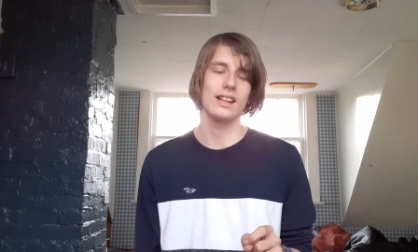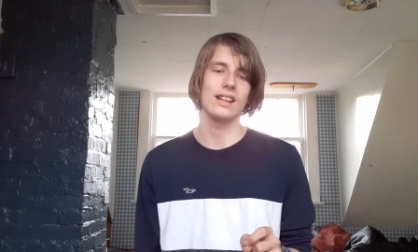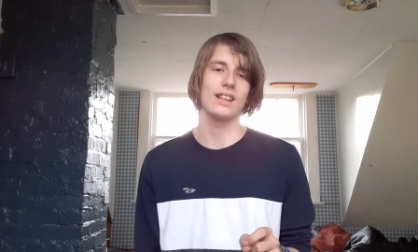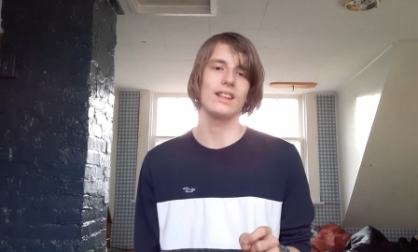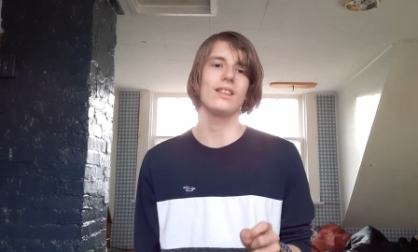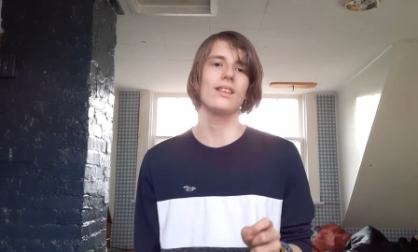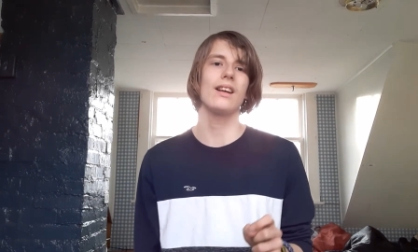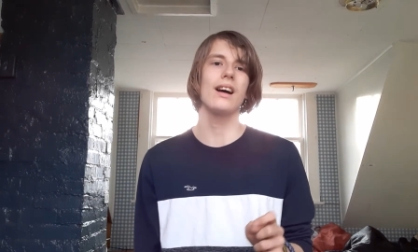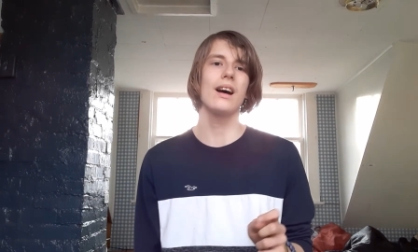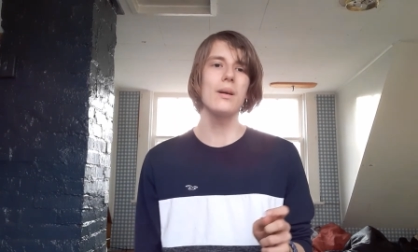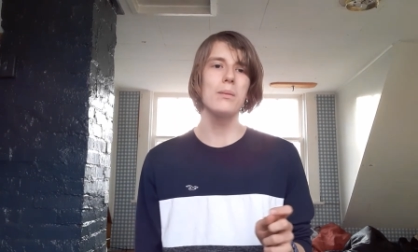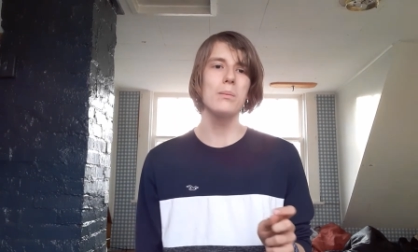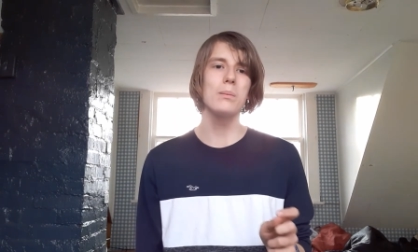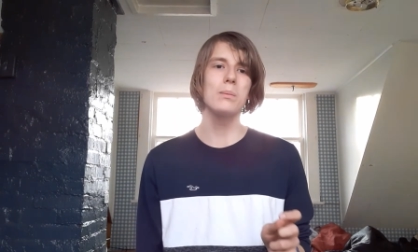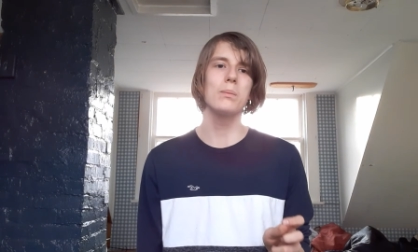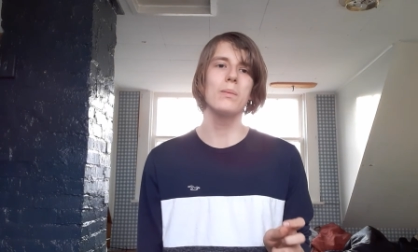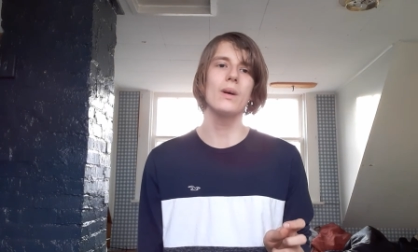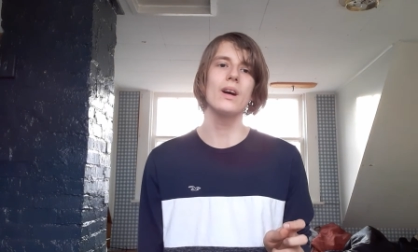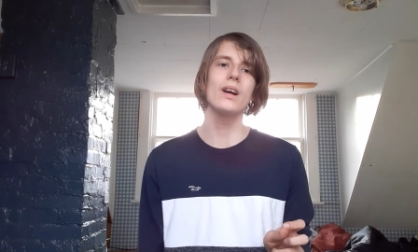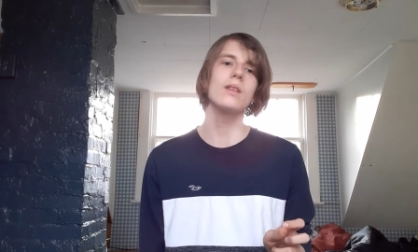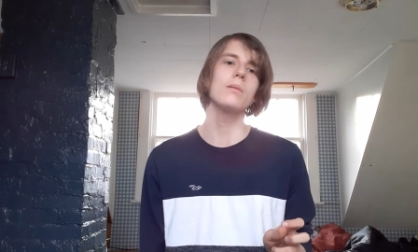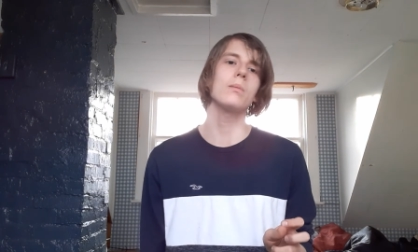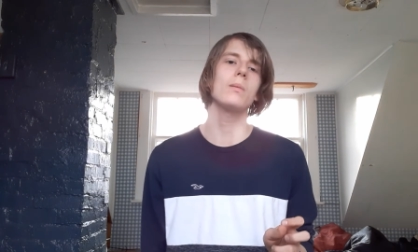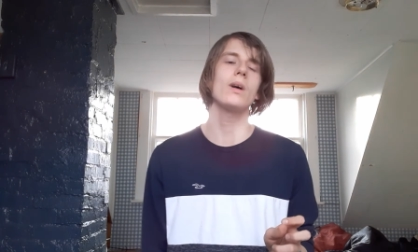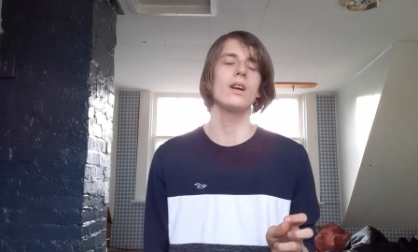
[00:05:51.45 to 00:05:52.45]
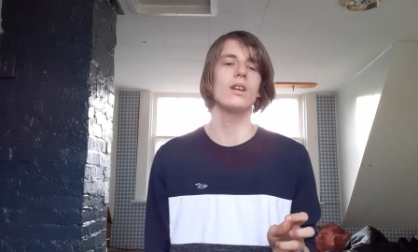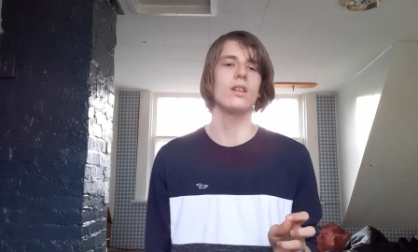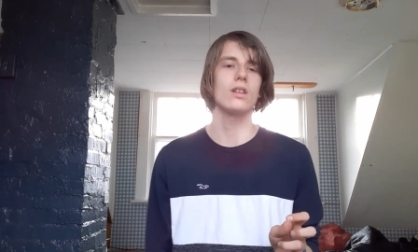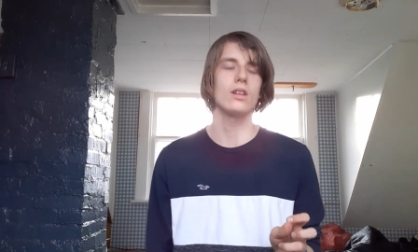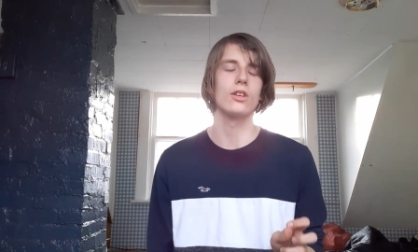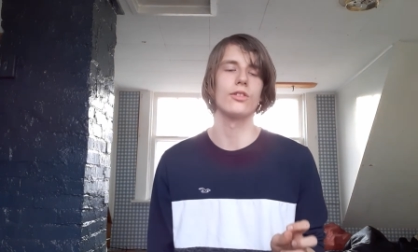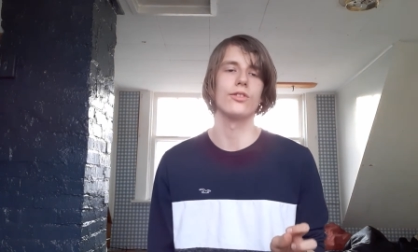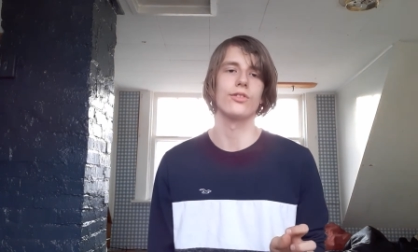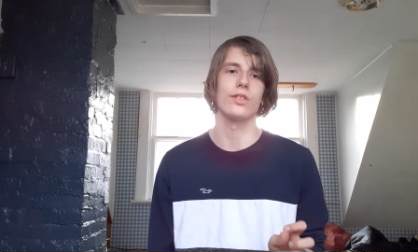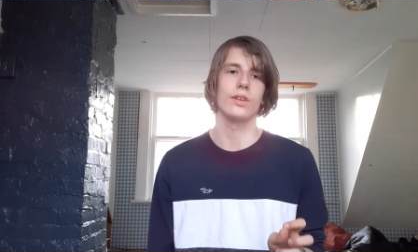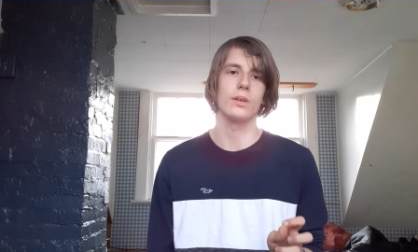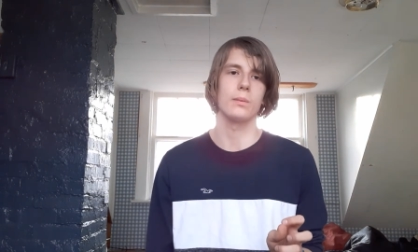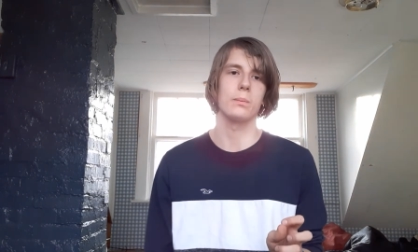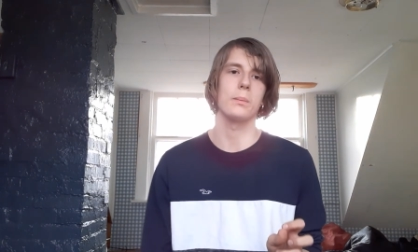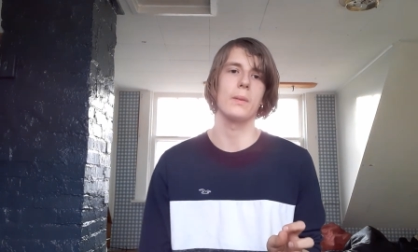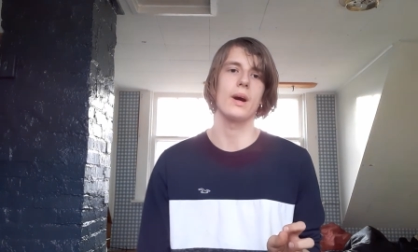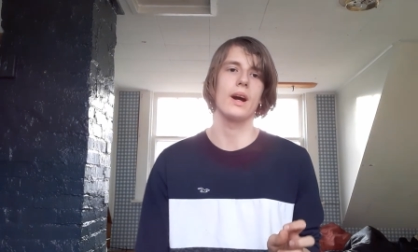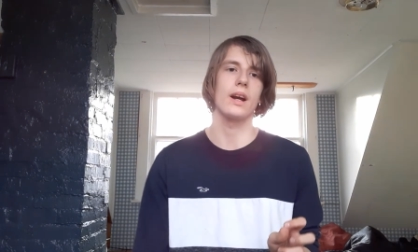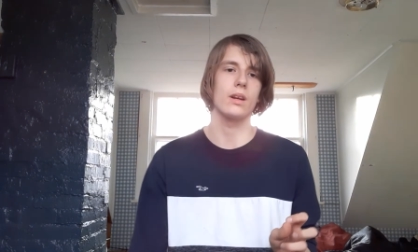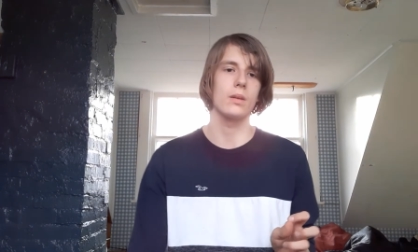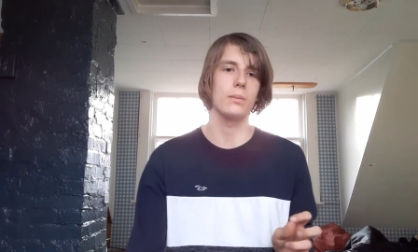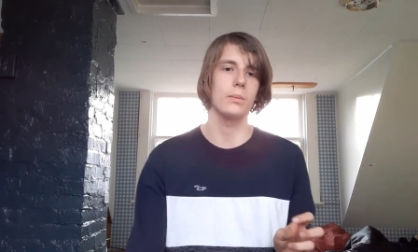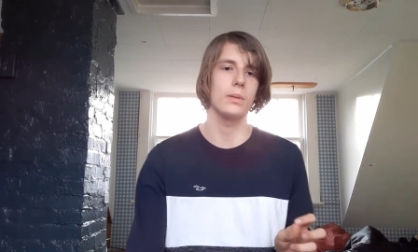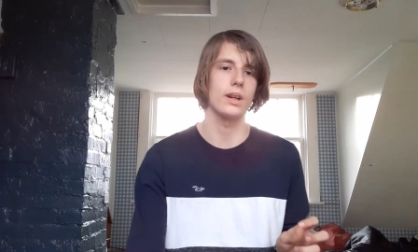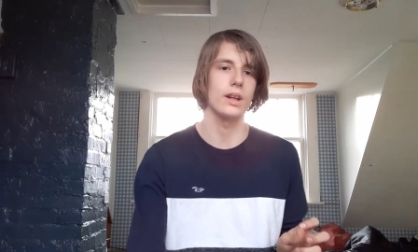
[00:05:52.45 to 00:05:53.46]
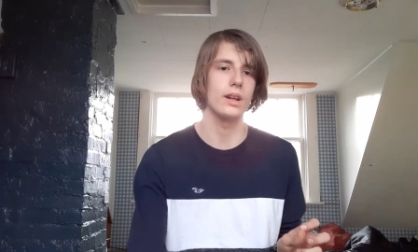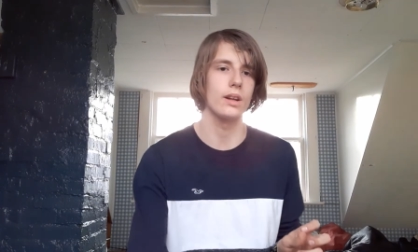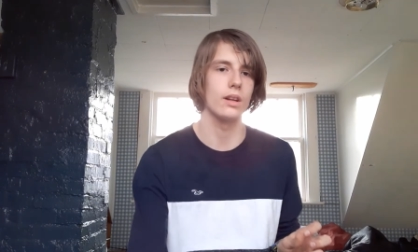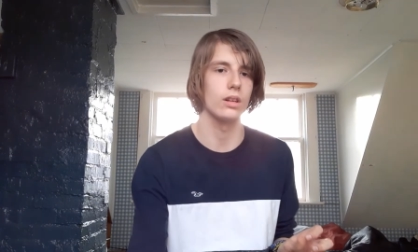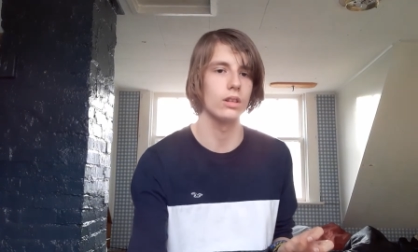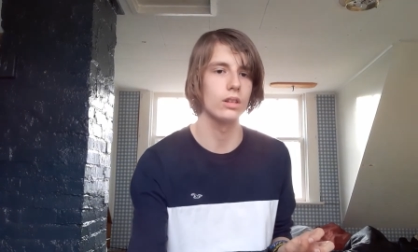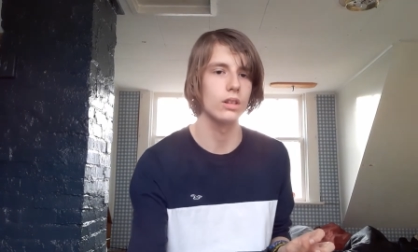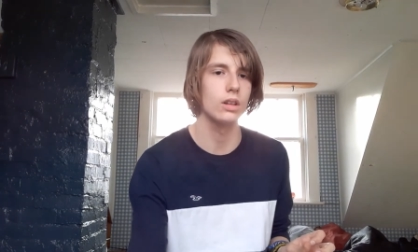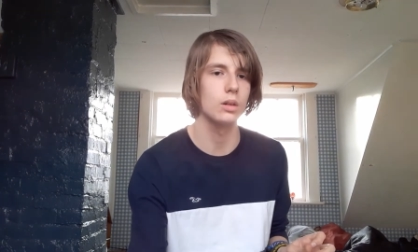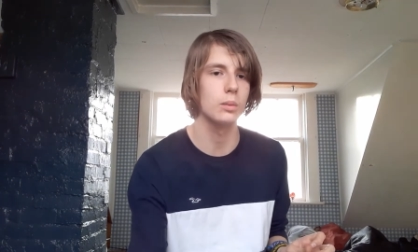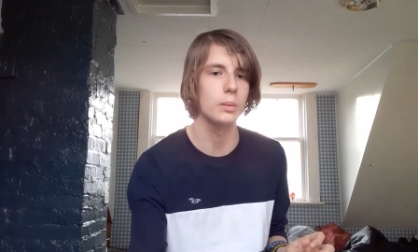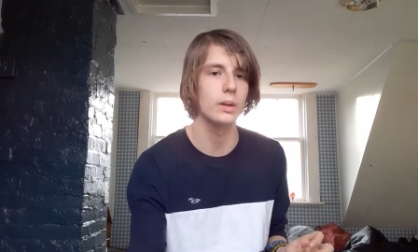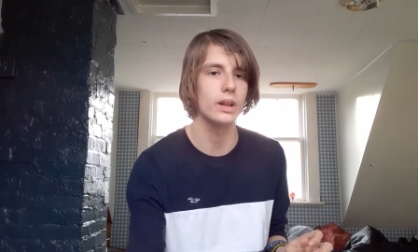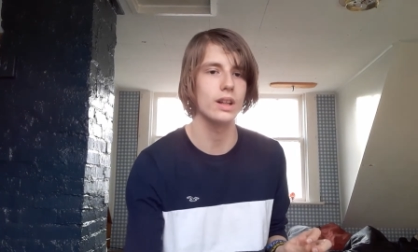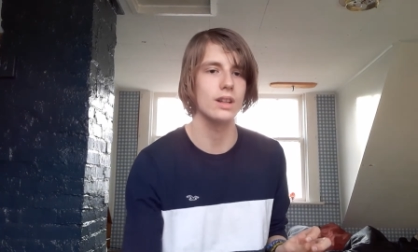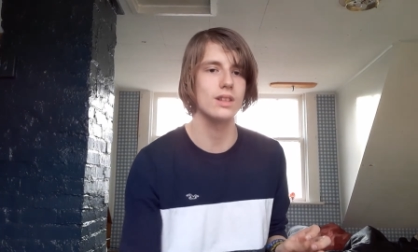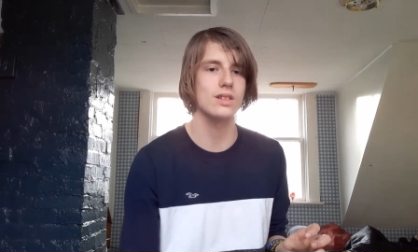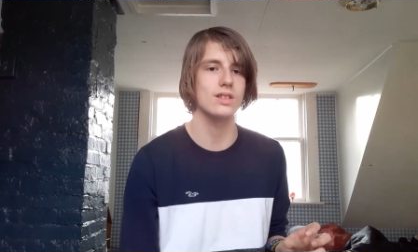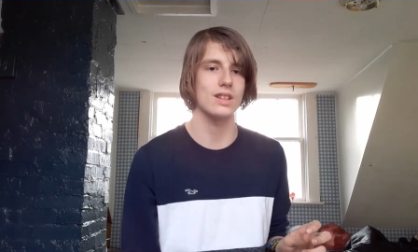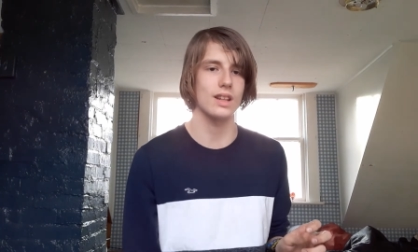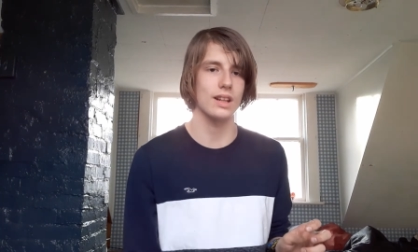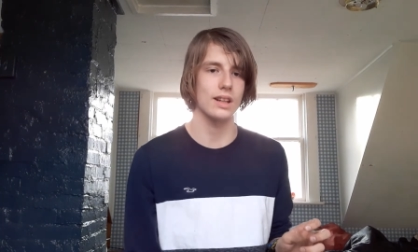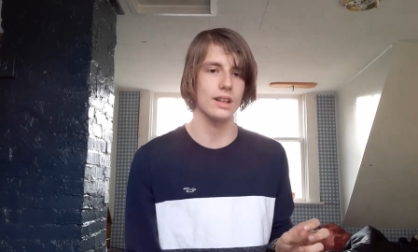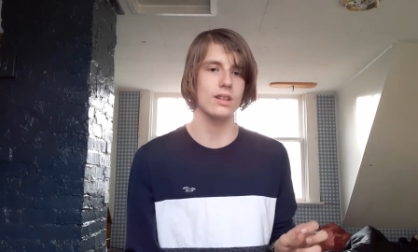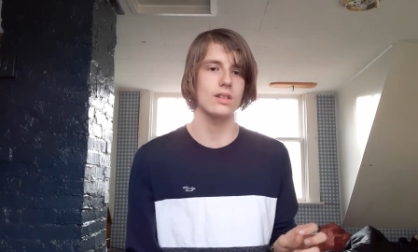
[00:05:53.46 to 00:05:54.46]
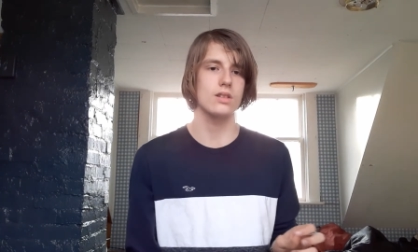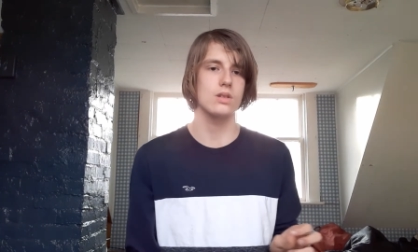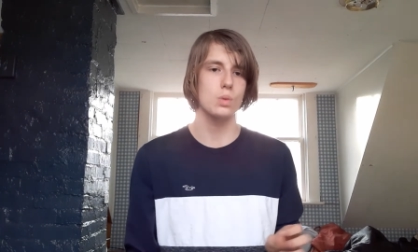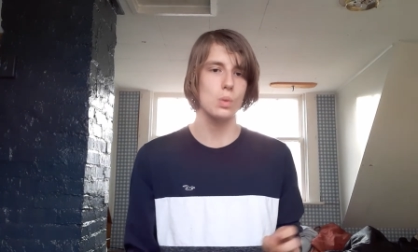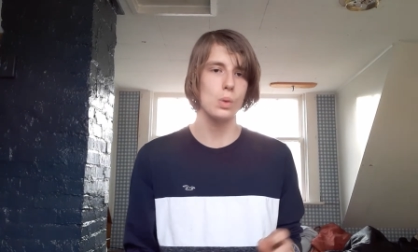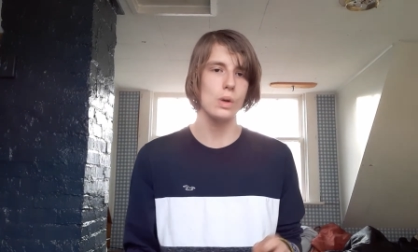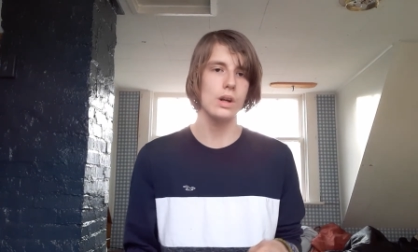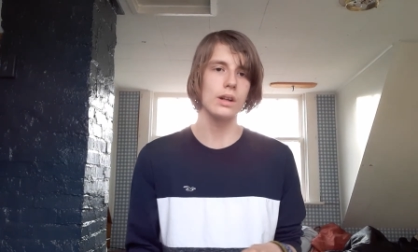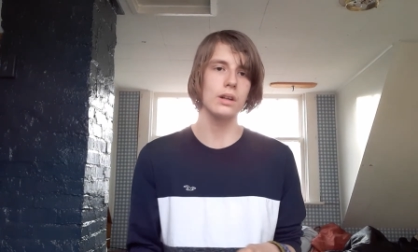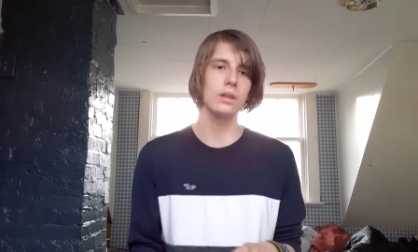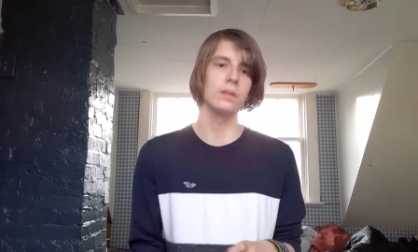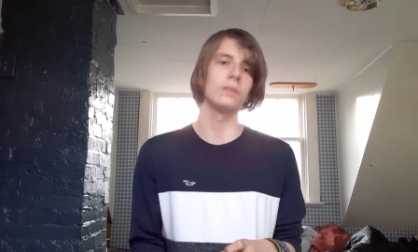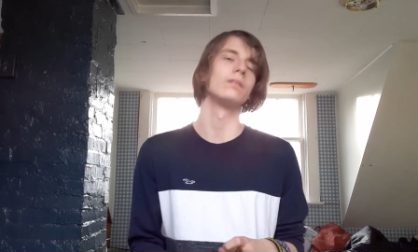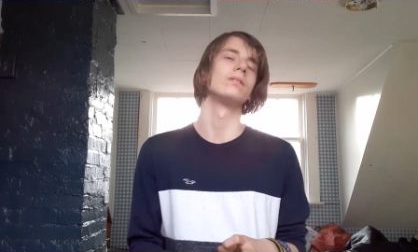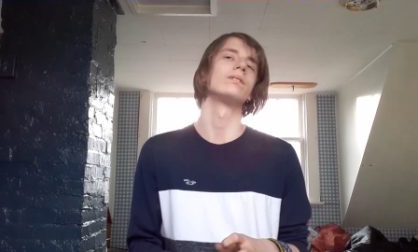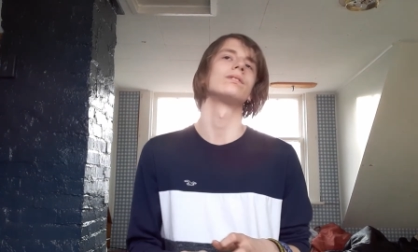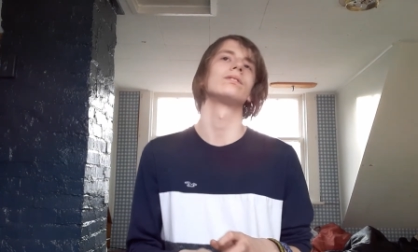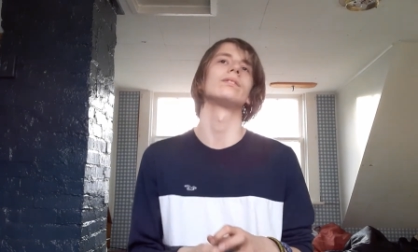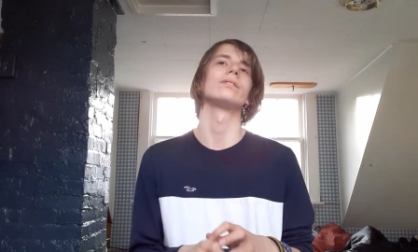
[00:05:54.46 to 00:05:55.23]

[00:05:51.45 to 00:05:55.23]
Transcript: and I bet my girlfriend might have been a little bit excited as well.